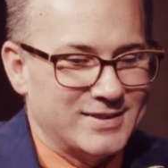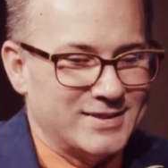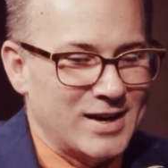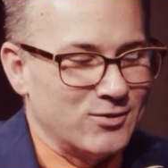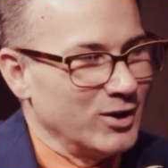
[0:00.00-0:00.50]

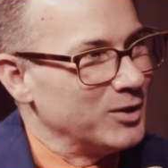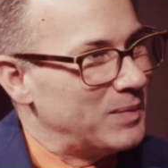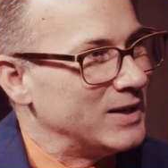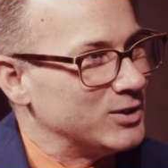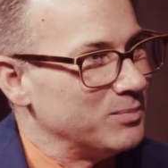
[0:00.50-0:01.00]
that really
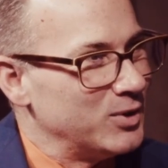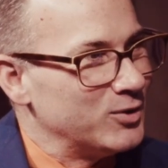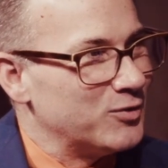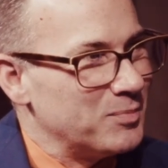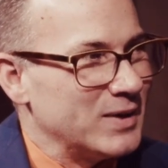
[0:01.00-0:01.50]
paints a
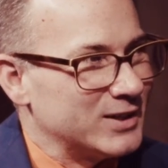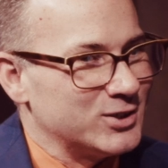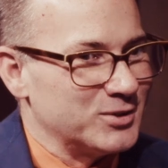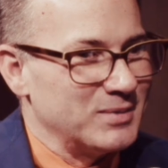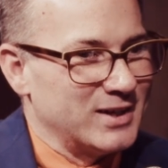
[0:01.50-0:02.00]
beautiful
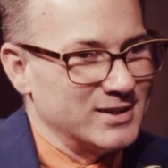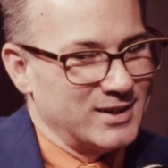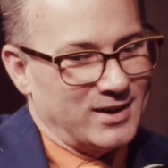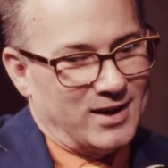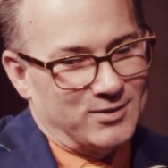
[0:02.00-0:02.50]
picture because
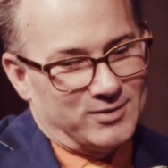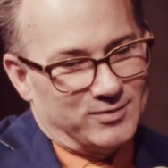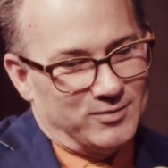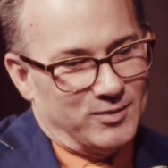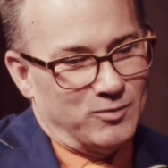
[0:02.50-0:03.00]
I
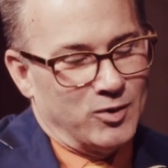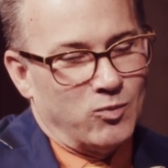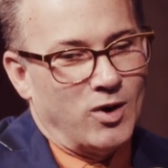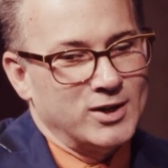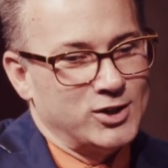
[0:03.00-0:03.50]
would
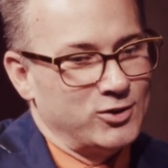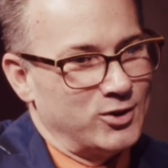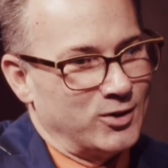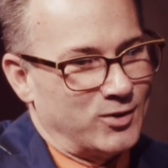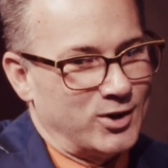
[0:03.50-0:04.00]
watch you
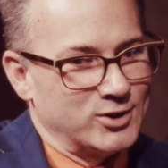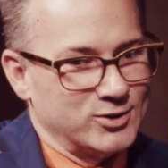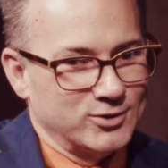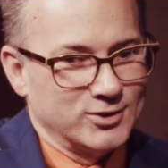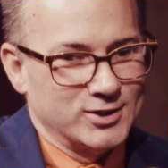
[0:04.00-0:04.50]
during
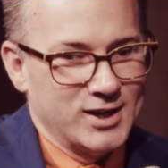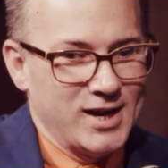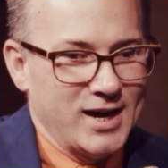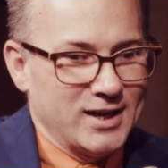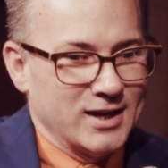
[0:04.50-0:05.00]
rehearsals
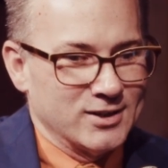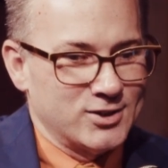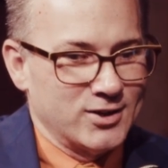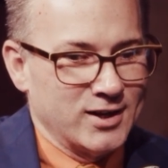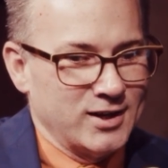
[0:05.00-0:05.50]

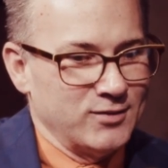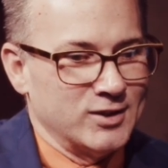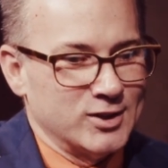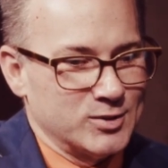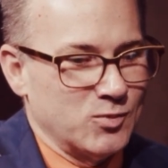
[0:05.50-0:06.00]
yesterday and
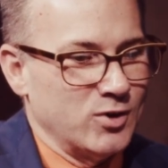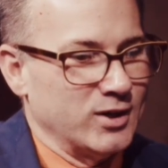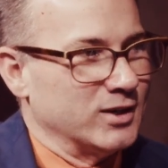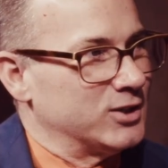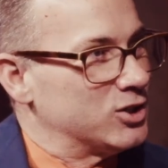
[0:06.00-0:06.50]
even this
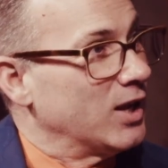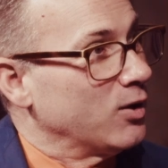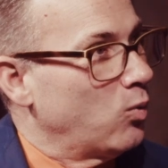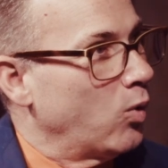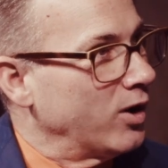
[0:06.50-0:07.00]
morning, just
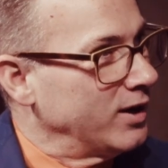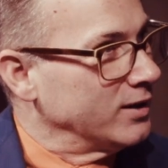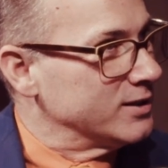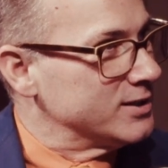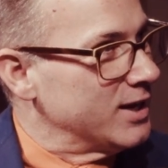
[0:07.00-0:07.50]
like
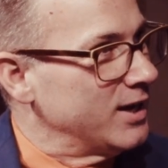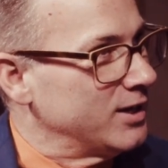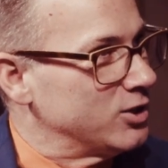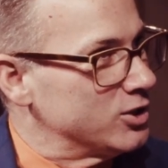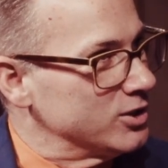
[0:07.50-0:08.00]
working the
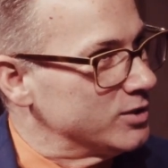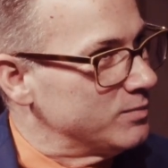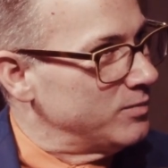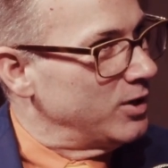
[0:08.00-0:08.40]
stage, just